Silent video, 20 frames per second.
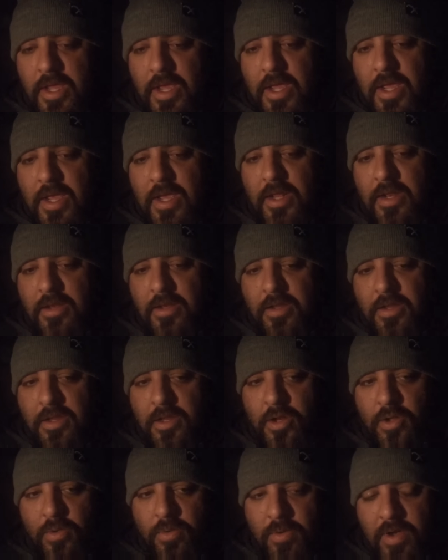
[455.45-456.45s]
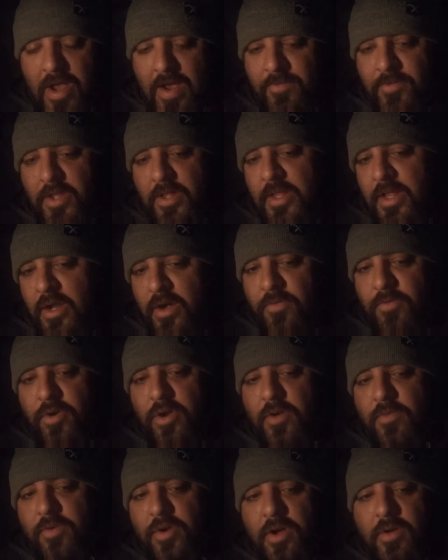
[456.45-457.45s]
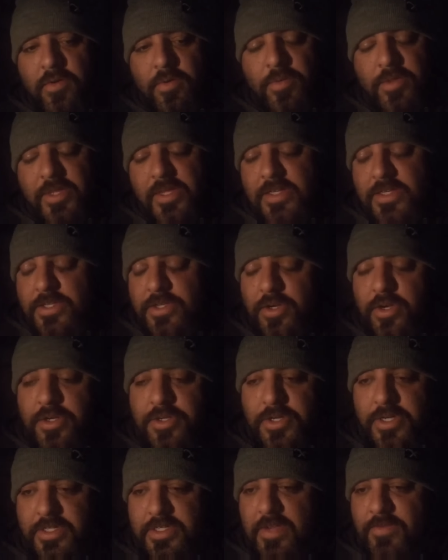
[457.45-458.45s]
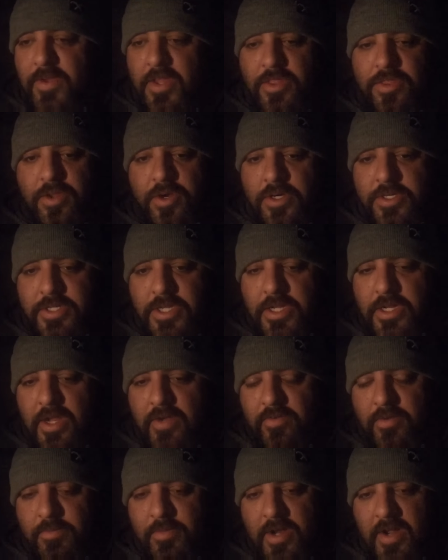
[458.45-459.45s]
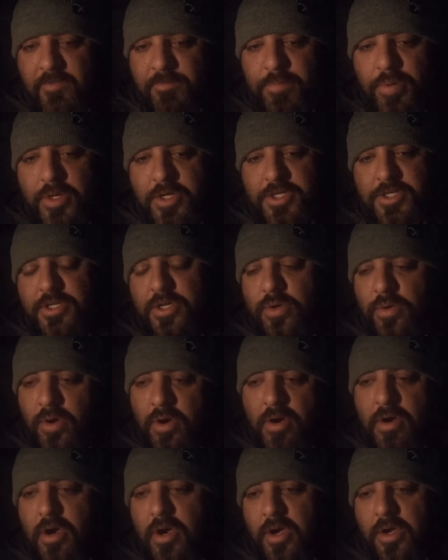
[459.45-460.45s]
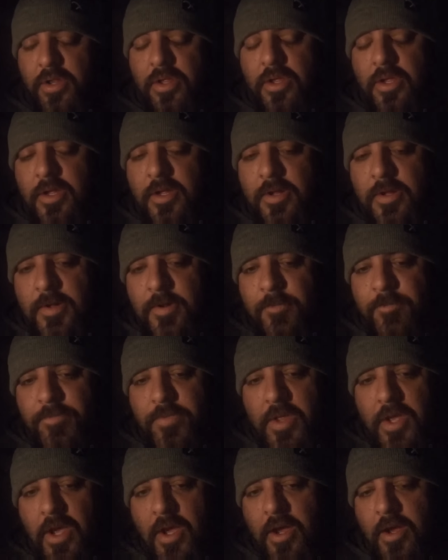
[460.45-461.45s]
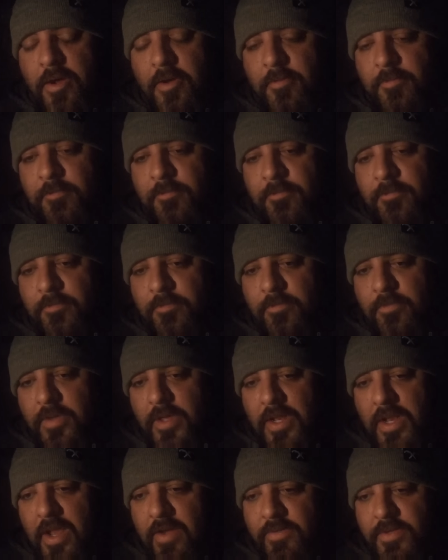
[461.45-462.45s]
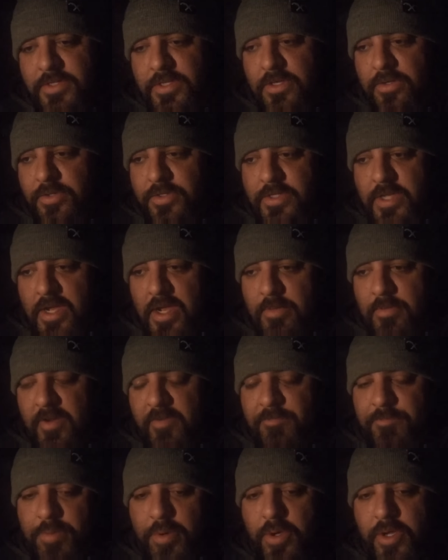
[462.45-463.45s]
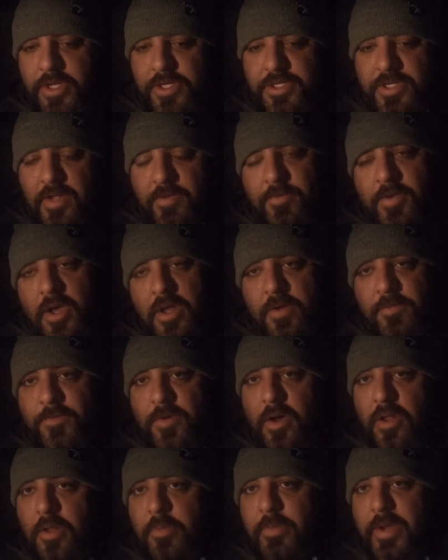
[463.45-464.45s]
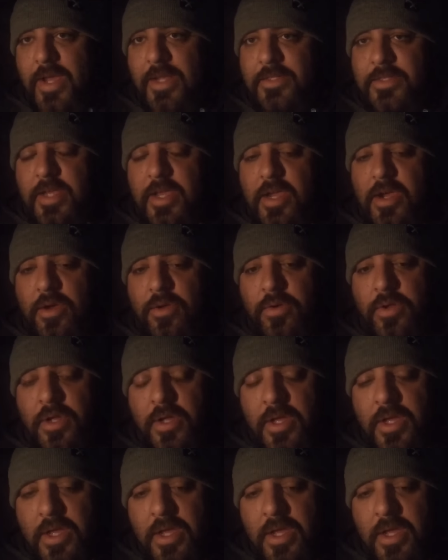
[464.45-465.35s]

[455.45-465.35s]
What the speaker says: And, you know, I've done that over and over and over with these surgeries. I've had 13 of them, and I've pushed so hard. And every single time I've pushed, I've kind of fallen back down.